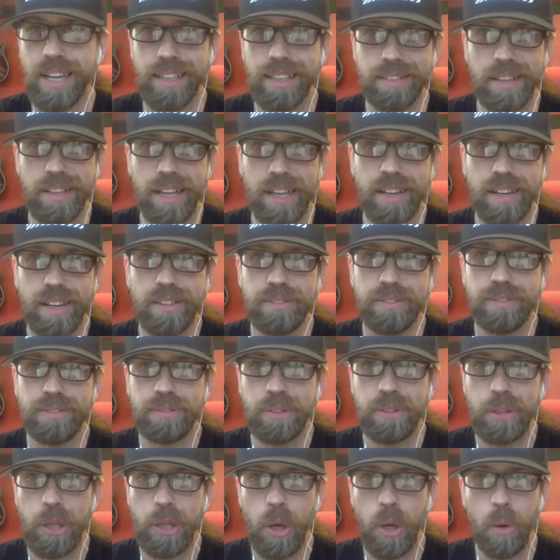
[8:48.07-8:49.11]
I love,
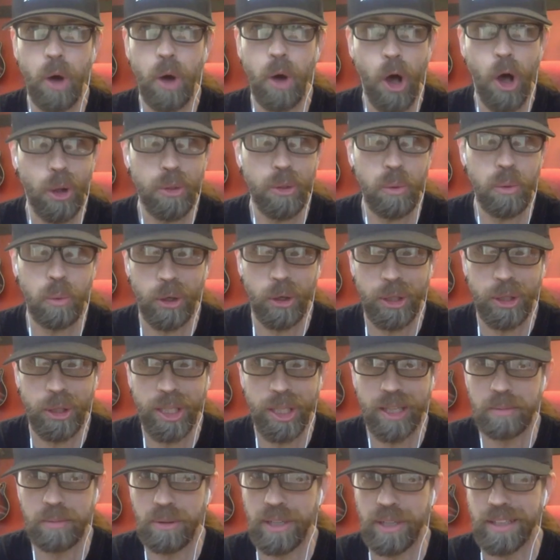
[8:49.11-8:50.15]
you know, all the
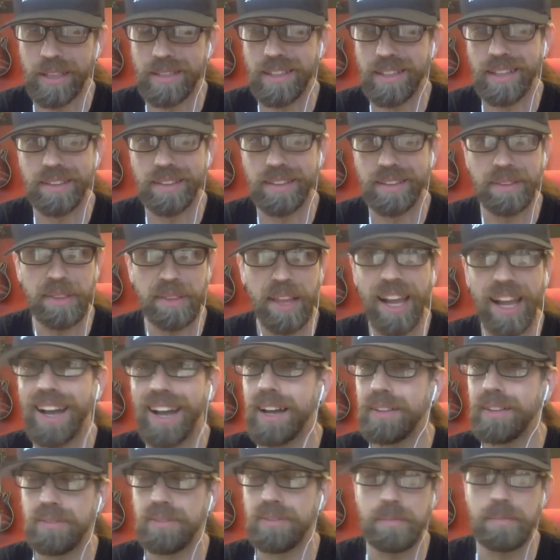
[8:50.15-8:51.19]
working breeds. I
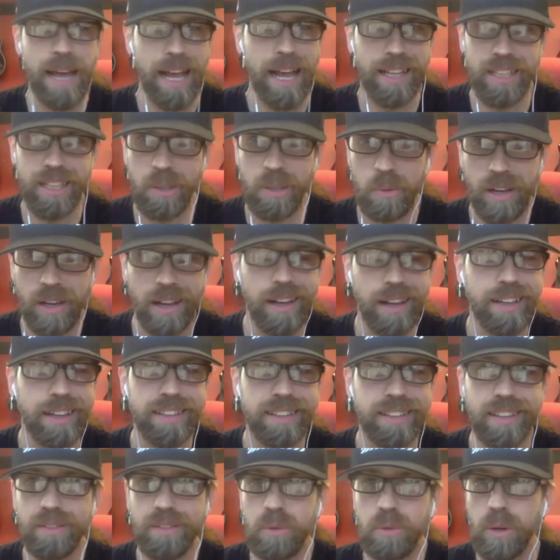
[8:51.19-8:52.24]
love Malinois.
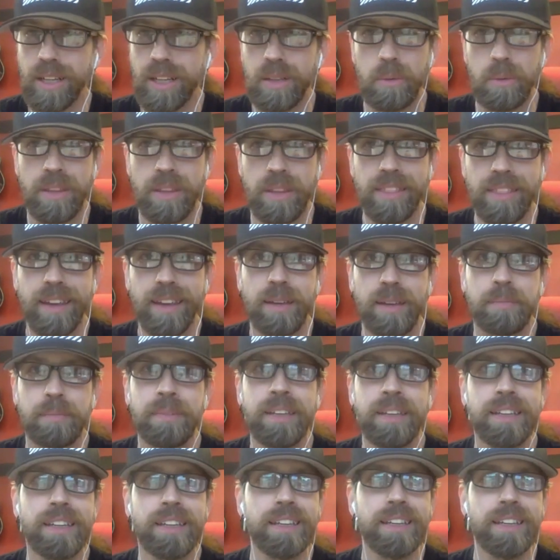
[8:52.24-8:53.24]
I love working with them.